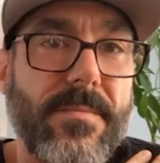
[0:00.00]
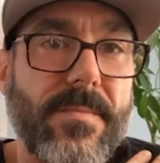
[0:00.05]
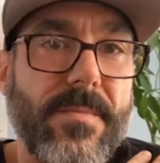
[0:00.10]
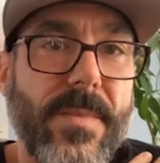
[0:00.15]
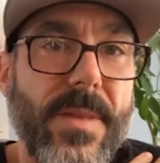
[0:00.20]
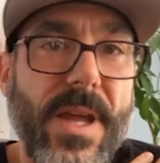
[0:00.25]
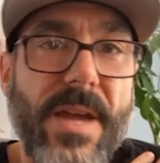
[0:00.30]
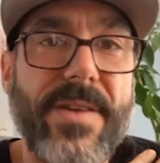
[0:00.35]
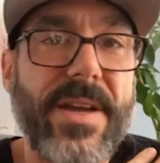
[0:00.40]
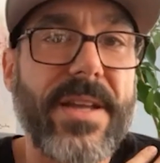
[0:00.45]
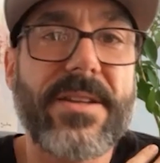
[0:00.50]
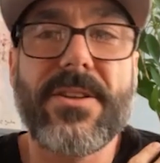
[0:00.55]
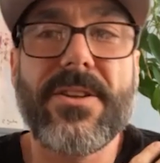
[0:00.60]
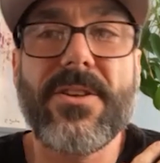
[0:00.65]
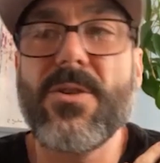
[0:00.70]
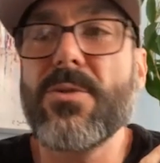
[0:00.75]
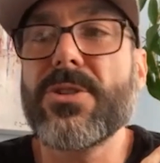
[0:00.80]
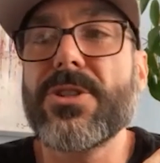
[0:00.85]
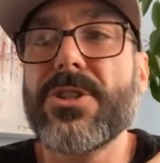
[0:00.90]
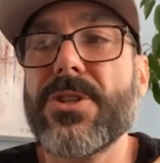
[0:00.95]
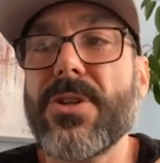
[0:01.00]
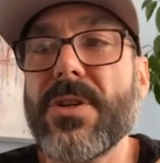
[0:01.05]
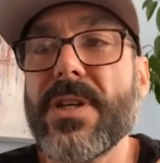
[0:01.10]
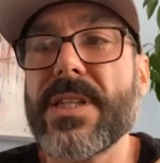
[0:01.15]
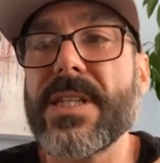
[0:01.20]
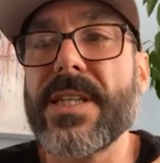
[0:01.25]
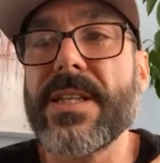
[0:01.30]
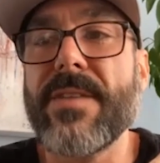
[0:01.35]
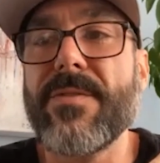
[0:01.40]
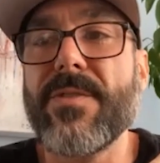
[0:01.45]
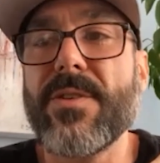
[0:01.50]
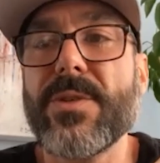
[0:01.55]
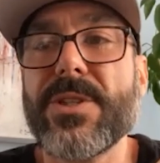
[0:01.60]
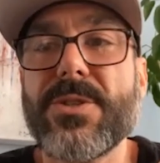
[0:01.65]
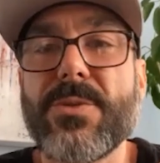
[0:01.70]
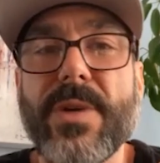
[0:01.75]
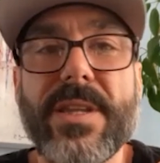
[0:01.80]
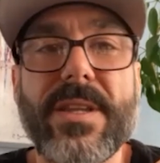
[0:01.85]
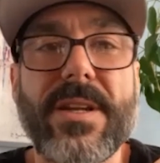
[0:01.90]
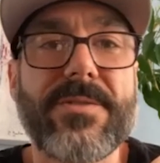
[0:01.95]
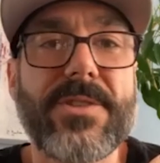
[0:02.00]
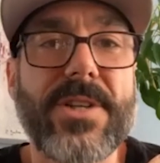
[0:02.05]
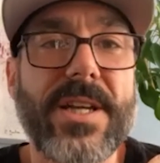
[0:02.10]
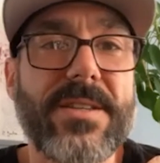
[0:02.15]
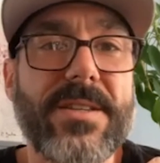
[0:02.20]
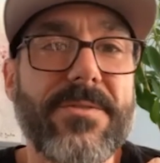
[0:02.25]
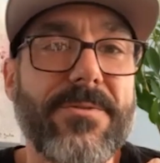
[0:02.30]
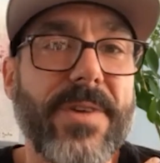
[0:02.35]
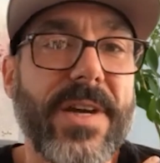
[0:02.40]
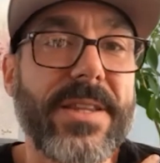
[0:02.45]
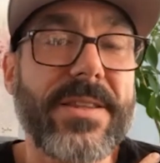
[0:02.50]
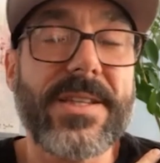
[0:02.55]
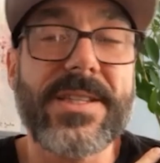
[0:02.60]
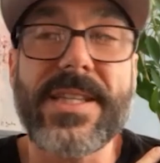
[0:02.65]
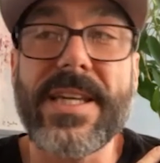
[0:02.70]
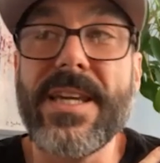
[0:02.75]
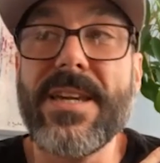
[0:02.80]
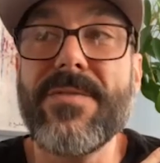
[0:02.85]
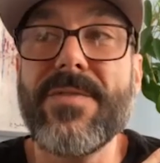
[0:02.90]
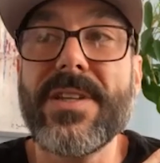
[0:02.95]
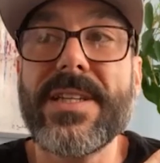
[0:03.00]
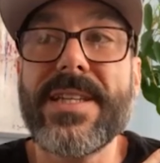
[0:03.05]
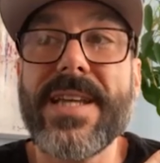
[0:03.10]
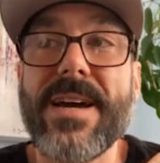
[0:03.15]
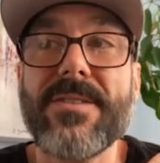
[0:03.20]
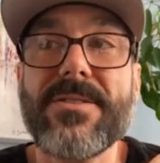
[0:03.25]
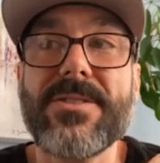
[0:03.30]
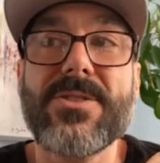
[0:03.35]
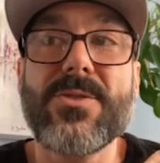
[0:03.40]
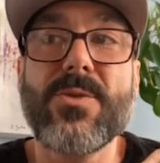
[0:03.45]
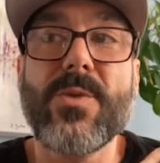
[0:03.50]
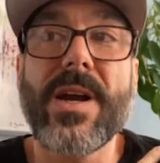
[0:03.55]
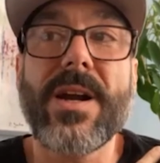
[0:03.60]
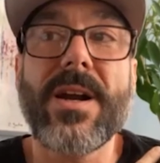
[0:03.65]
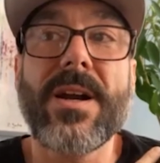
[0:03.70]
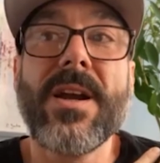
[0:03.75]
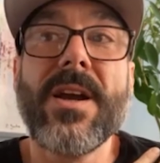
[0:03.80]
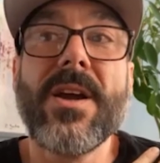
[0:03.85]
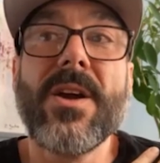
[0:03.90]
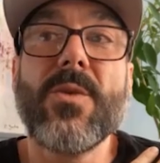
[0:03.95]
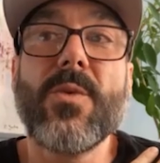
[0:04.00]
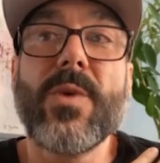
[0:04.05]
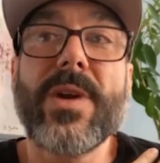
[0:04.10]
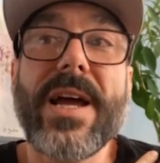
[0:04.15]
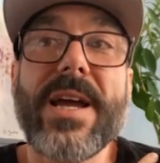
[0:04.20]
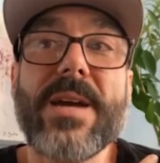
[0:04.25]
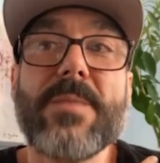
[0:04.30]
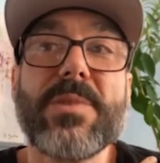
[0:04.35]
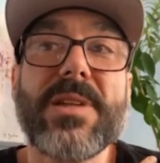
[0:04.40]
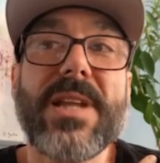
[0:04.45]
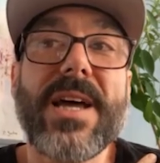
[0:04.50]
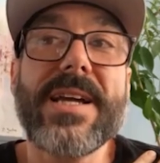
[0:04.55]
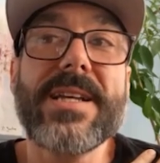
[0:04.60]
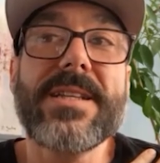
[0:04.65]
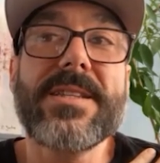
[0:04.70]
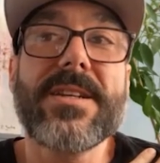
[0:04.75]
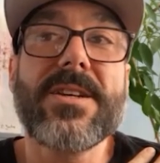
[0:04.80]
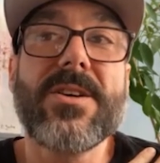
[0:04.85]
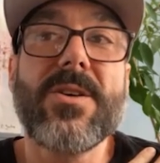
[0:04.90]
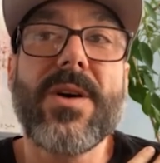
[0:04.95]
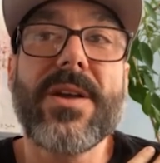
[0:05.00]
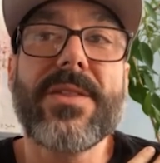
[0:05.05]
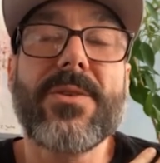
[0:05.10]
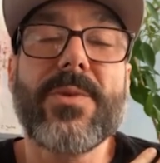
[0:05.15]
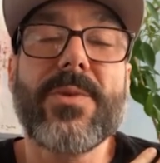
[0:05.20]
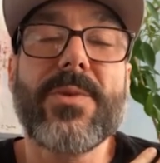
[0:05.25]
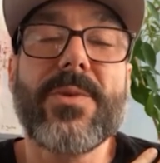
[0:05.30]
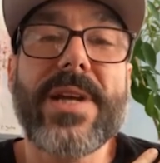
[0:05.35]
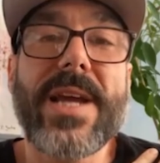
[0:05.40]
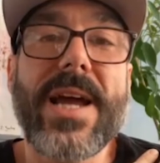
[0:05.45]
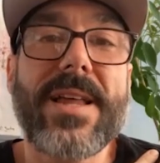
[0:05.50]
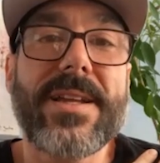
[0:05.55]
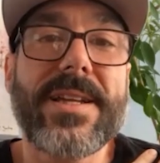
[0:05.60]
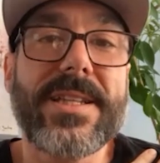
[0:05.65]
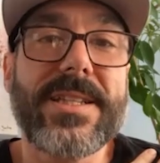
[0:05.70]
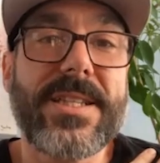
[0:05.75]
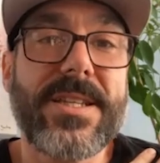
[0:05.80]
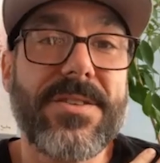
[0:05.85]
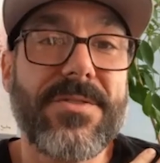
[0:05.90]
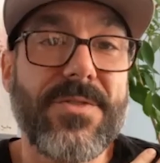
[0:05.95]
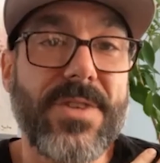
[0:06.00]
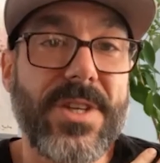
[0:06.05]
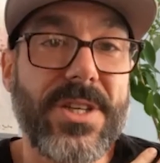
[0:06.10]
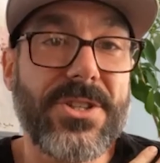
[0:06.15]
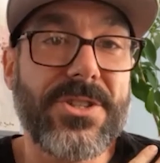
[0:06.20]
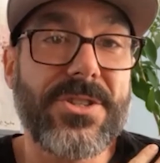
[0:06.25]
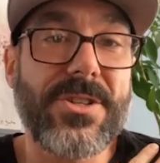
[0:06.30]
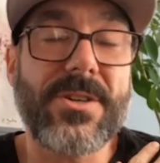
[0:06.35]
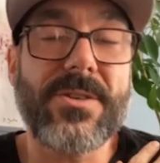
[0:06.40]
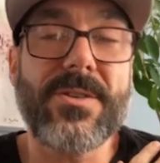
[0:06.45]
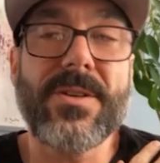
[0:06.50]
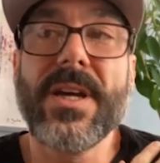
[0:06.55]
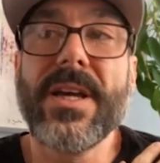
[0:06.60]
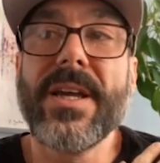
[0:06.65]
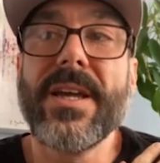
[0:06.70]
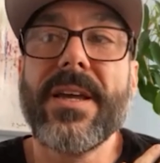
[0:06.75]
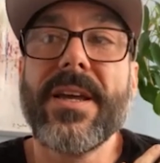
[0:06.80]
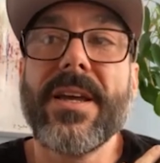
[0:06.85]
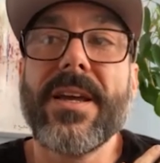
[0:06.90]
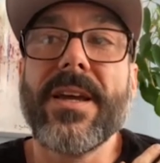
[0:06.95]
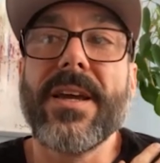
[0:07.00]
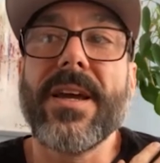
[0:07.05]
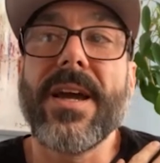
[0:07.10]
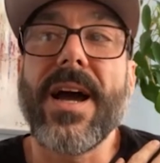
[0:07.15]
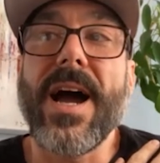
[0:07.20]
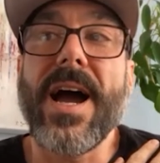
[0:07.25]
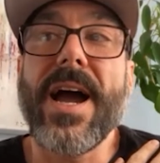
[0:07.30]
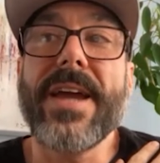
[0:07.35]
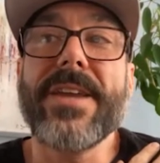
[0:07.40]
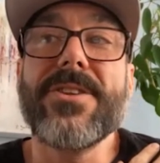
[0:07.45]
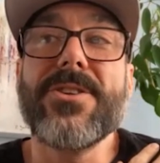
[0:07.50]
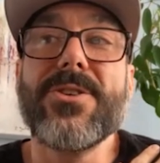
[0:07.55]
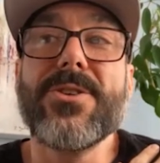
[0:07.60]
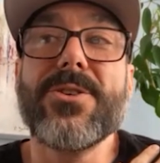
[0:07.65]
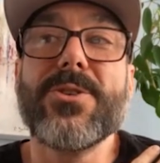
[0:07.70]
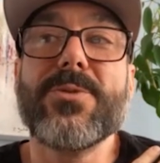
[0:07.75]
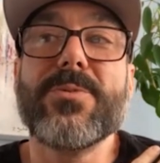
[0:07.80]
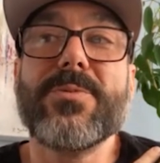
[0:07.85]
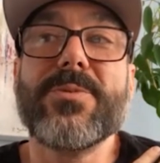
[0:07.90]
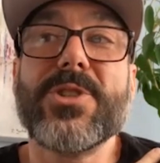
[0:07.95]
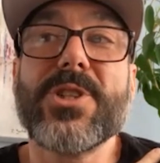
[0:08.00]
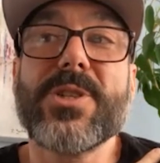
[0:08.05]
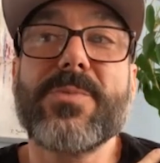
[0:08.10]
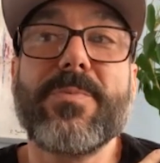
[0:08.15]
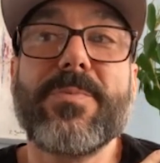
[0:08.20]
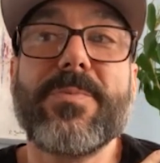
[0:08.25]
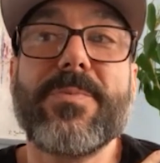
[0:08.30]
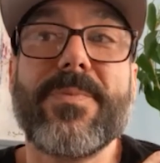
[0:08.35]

I've had no choice in every which way that I've tried to fight this, even down to where when I applied to go on the reality TV show, I knew just